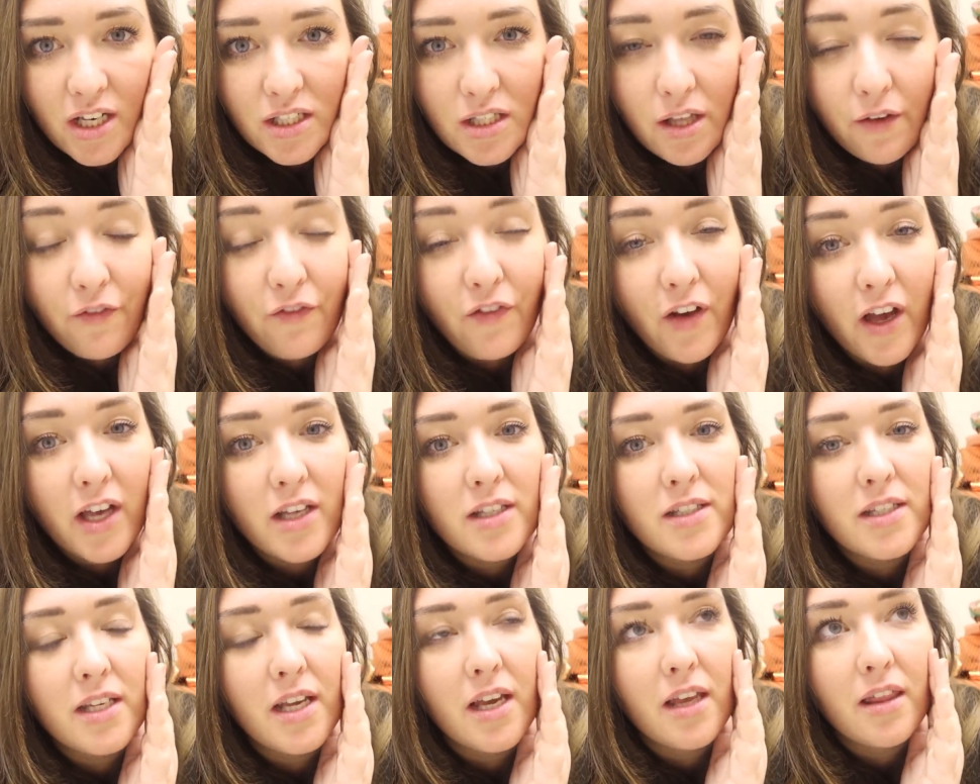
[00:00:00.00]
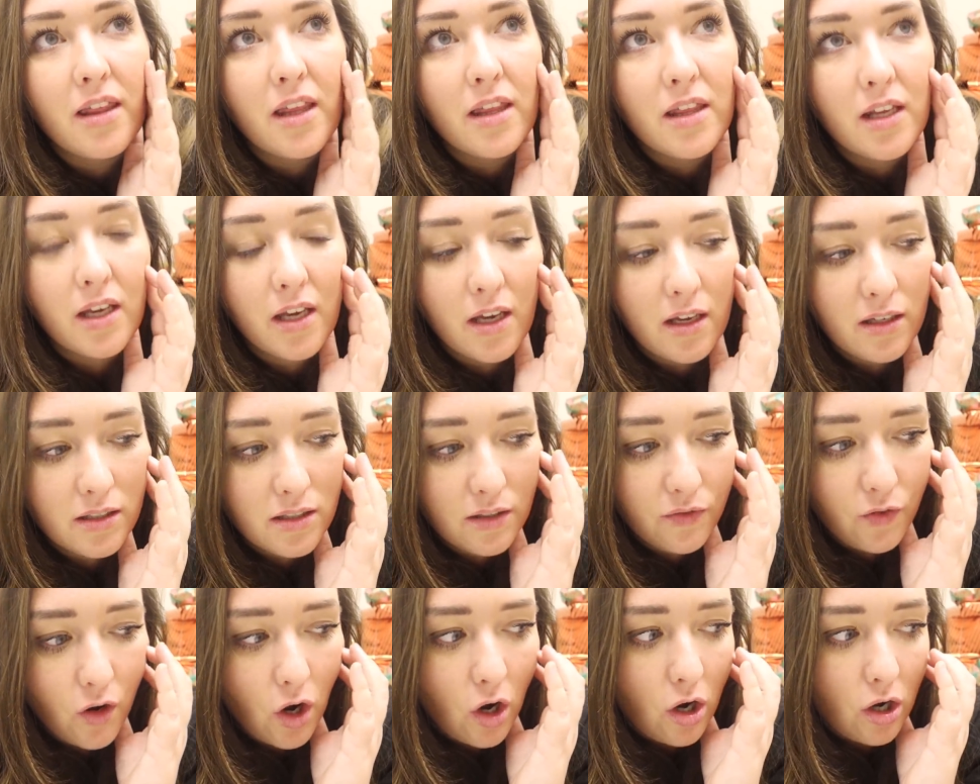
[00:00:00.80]
It's the first year that the girls
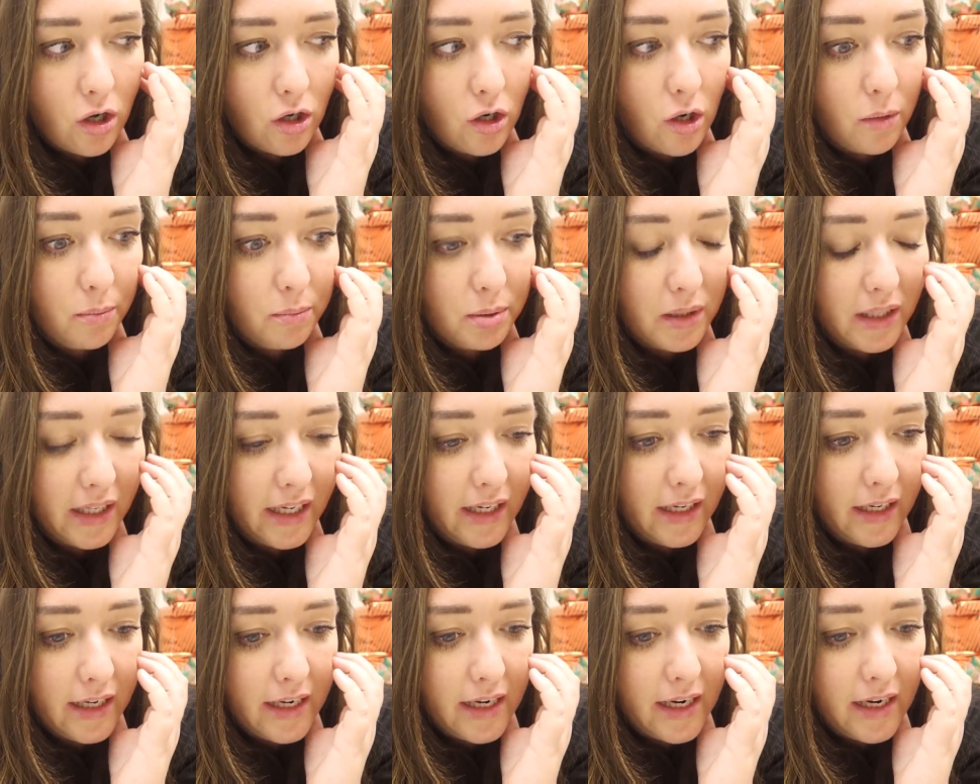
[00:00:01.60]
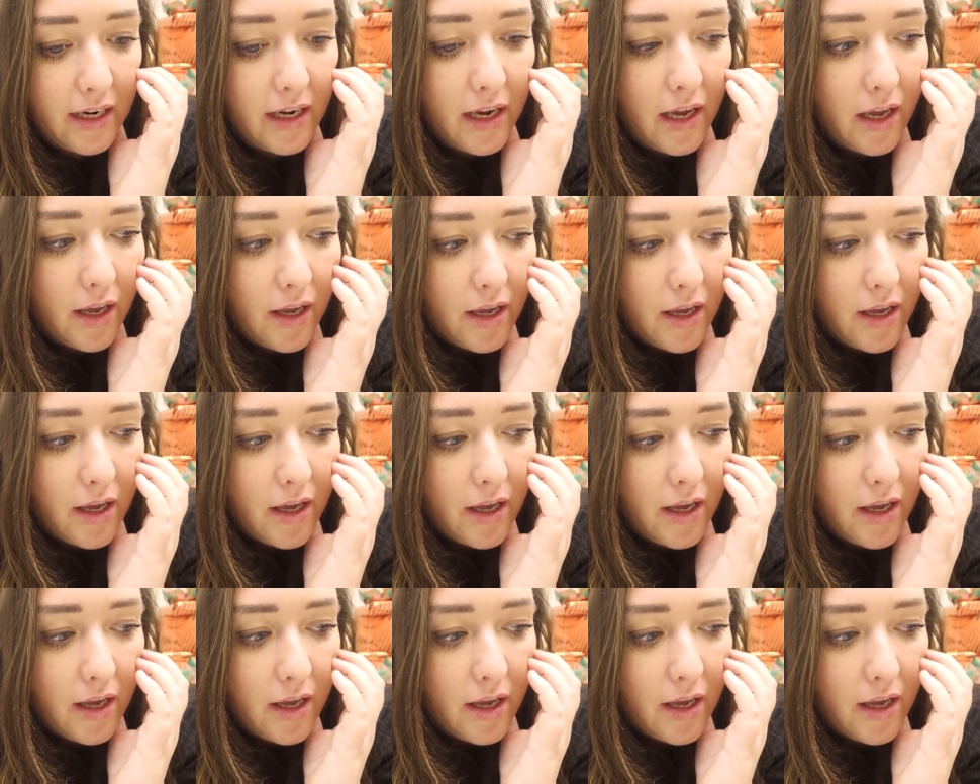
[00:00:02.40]
have got completely